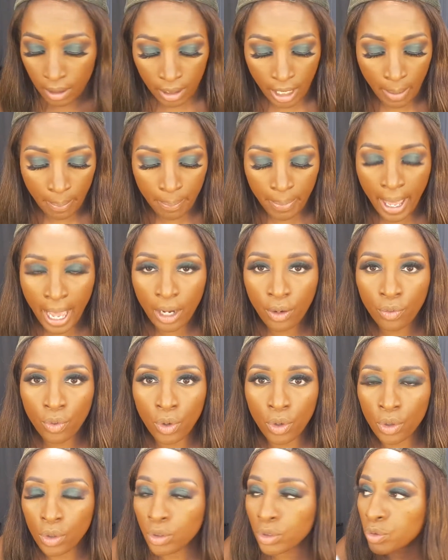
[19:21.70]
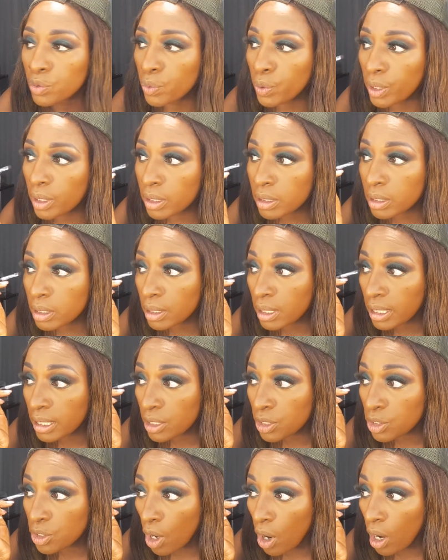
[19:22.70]
That back rolls was the
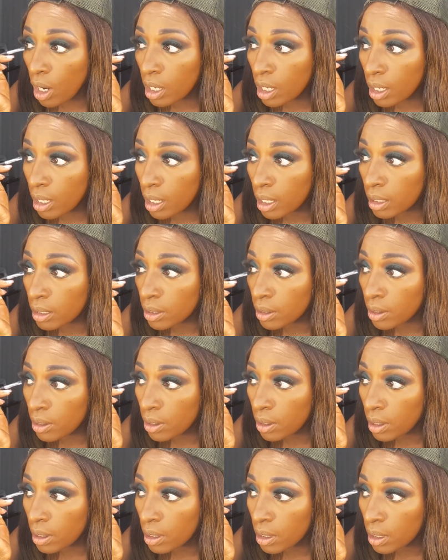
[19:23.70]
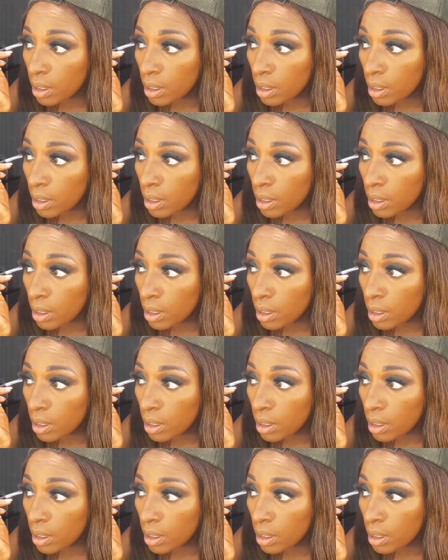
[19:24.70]
dark color